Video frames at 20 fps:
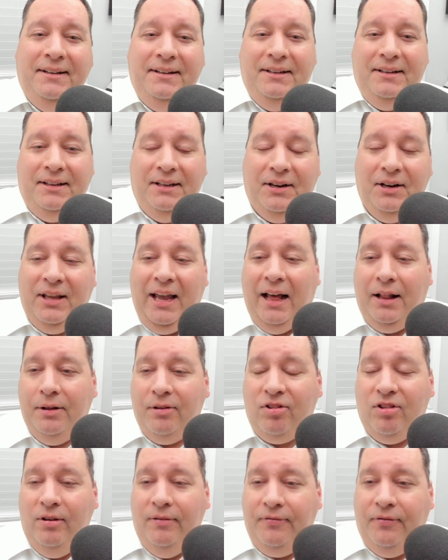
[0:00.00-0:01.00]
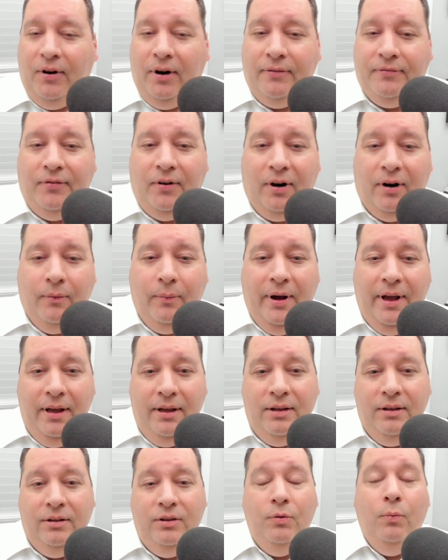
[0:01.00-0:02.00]
in a galaxy far, far away,
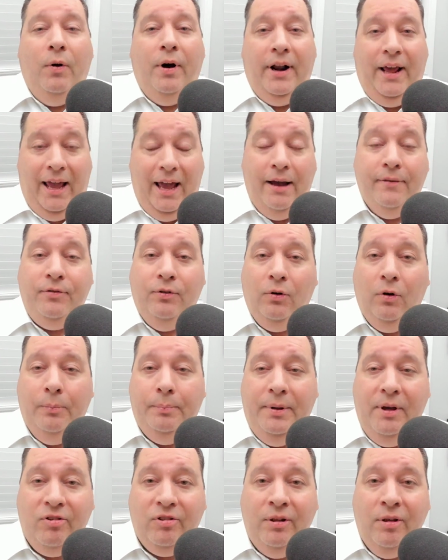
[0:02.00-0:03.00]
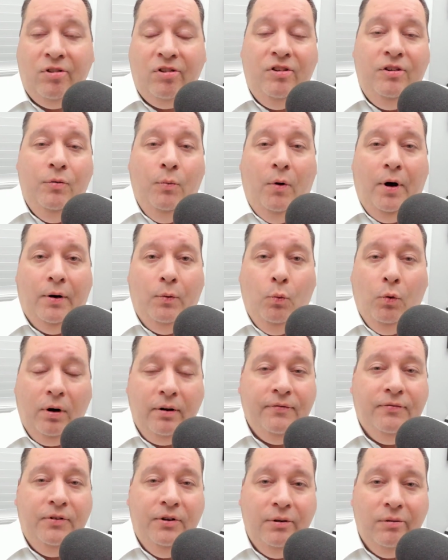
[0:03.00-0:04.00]
you want to have your own business, you want to work
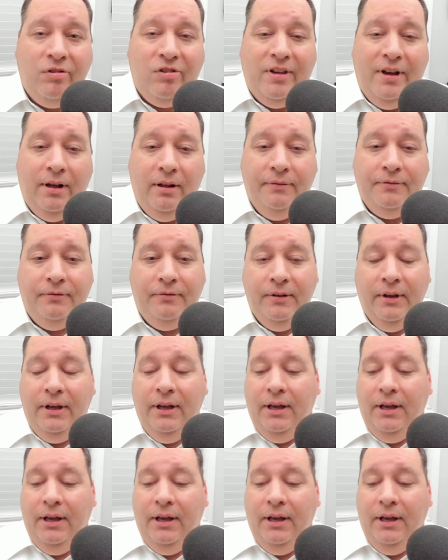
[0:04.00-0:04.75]
for yourself,